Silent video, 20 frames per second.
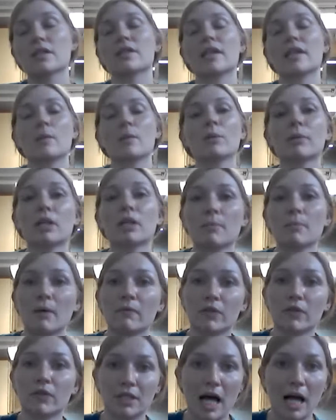then we put them
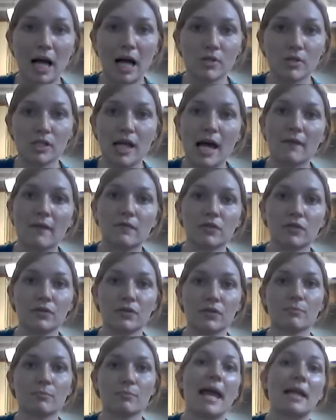up for adoption after
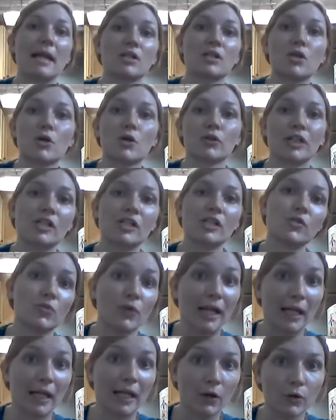their mandatory
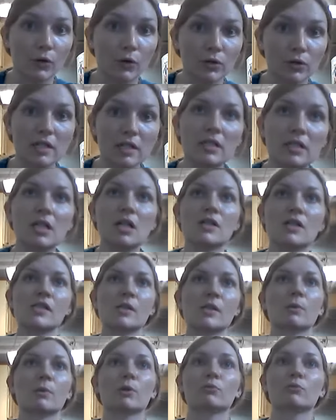stray hold.
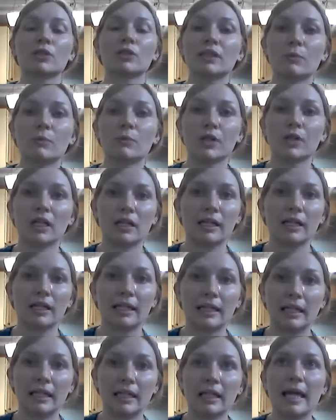So we're really working on
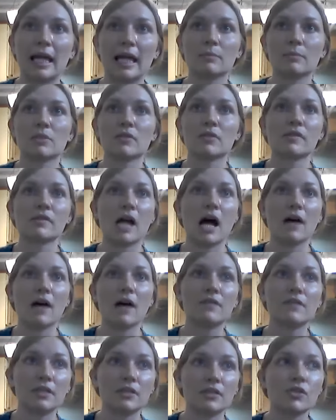getting animals
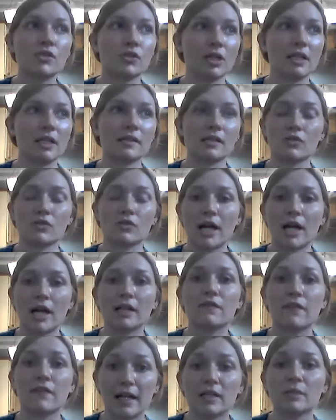off of the streets and trying
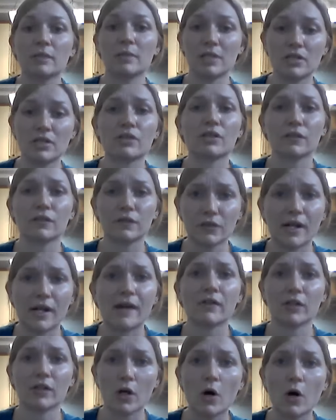to find them into their
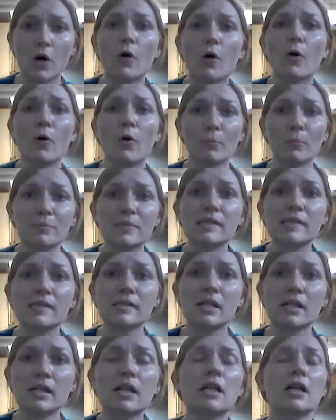forever
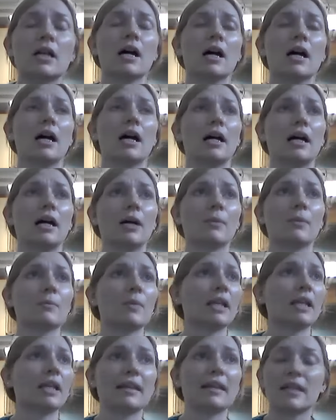homes.
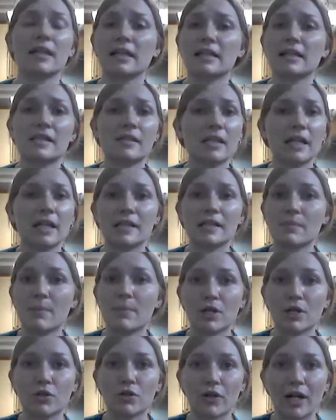And I think it's
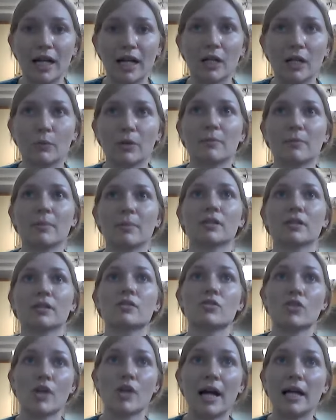been great. We've
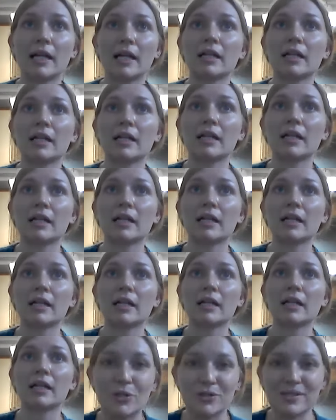been trying to
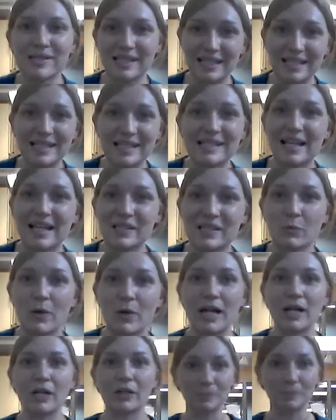help local cities
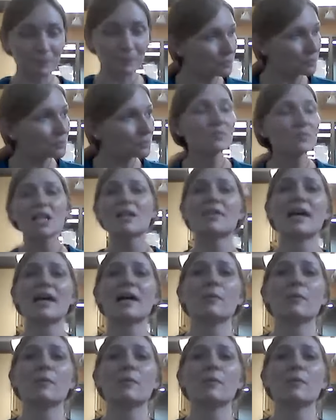as well